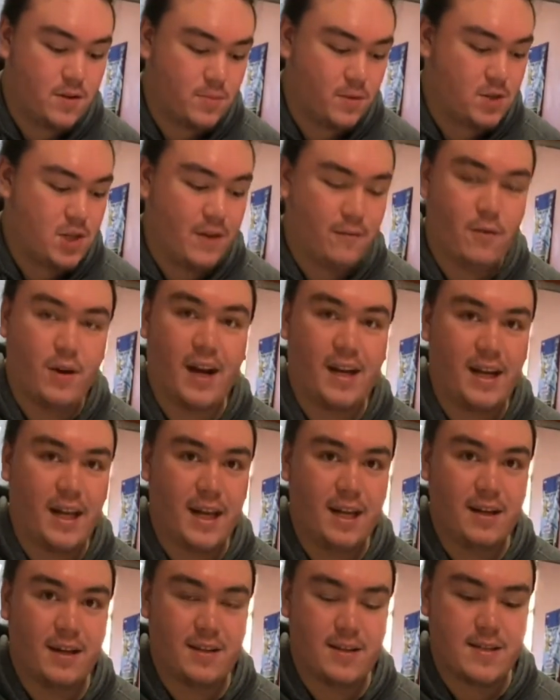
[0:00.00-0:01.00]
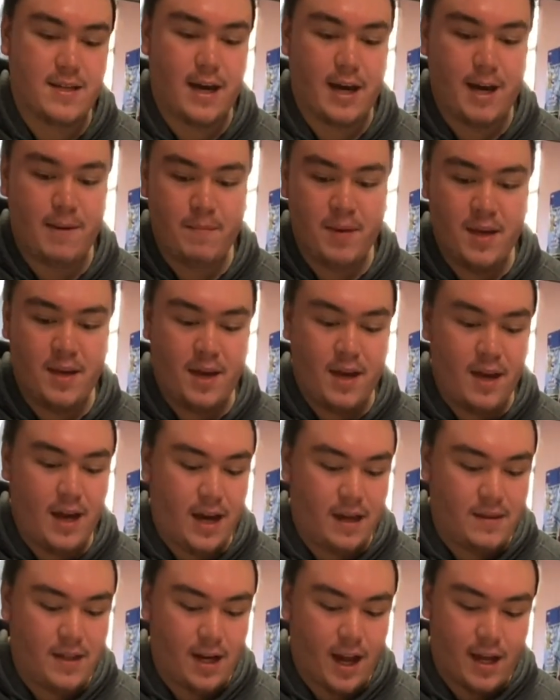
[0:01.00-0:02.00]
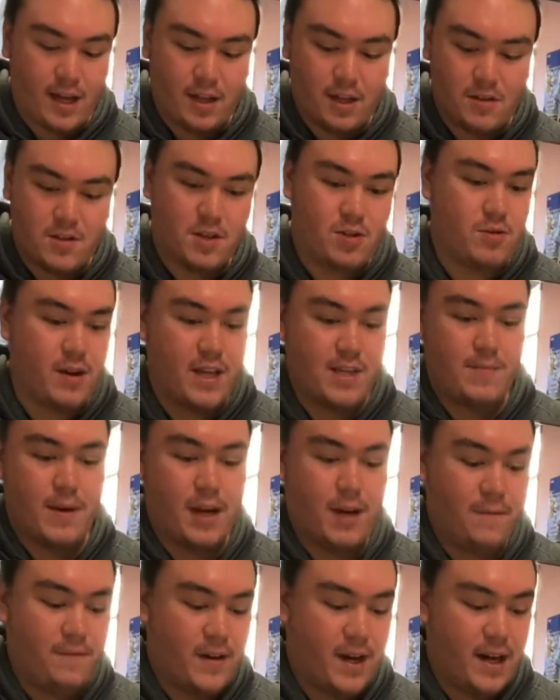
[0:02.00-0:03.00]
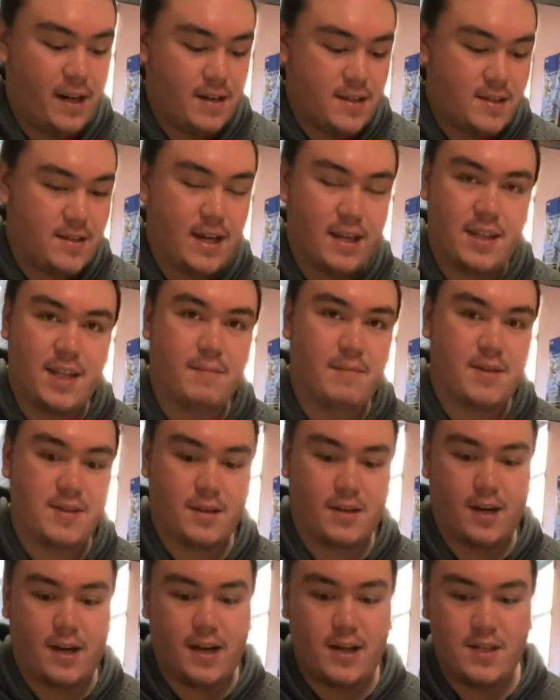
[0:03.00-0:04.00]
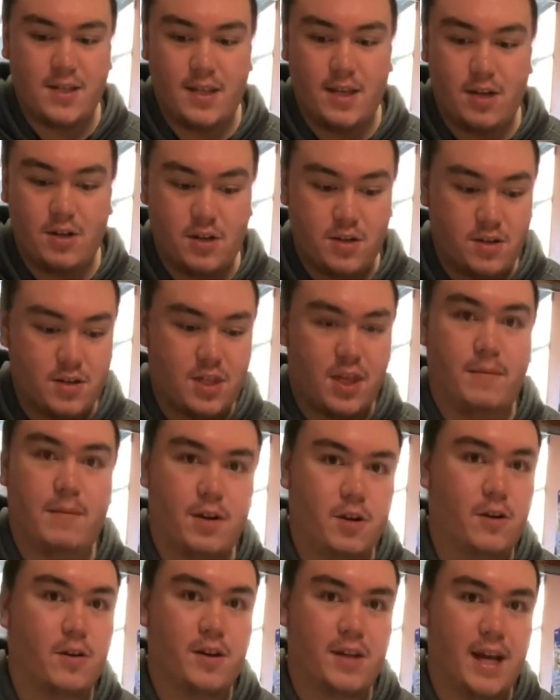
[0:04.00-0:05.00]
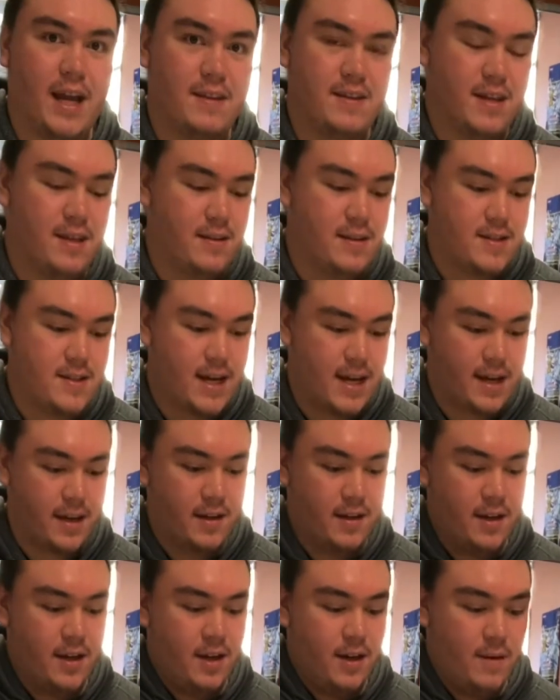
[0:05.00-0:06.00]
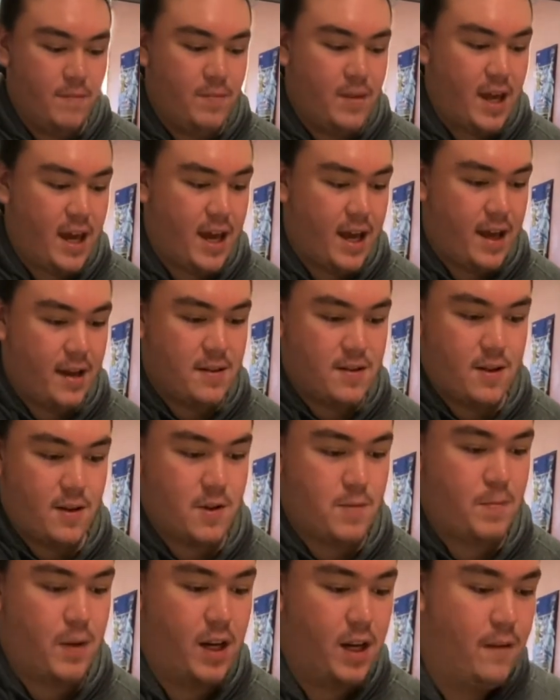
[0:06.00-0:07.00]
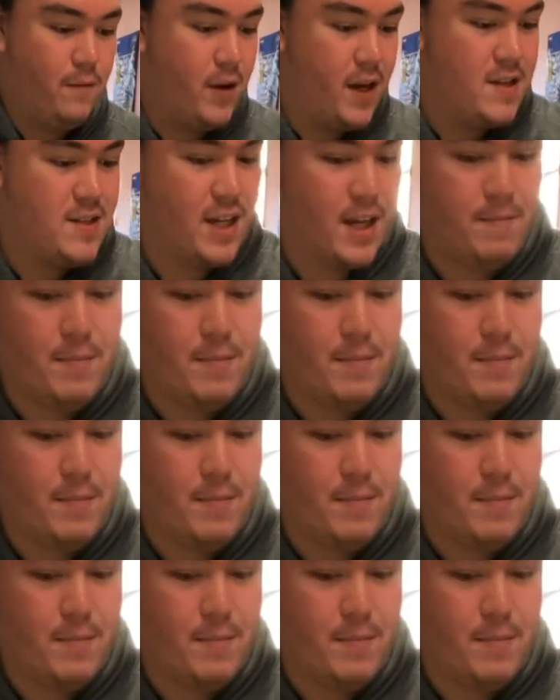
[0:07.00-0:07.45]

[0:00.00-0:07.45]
whichever I need at the time, and then I can use a transmodify to send them as a cost and then just summon coelacanth out of the deck. And there's plenty of ways to get